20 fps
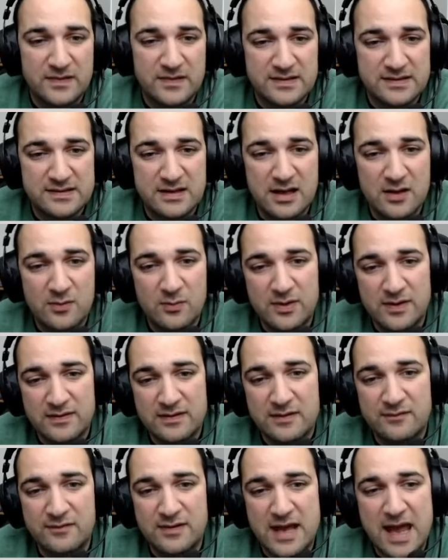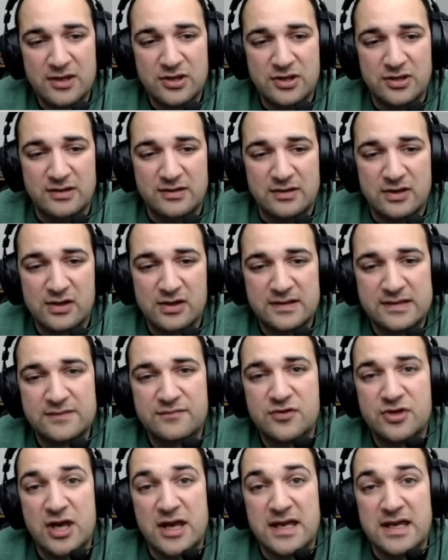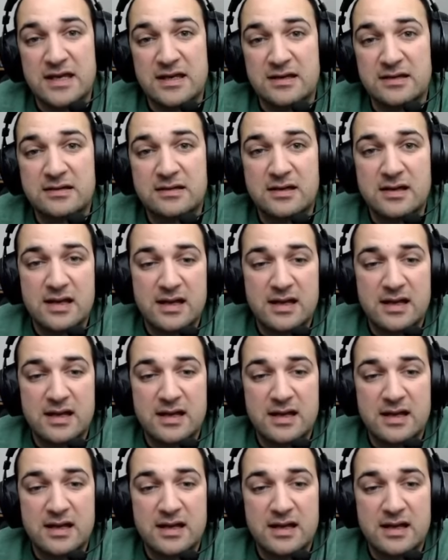To start with, their reaction, Curse of Jade.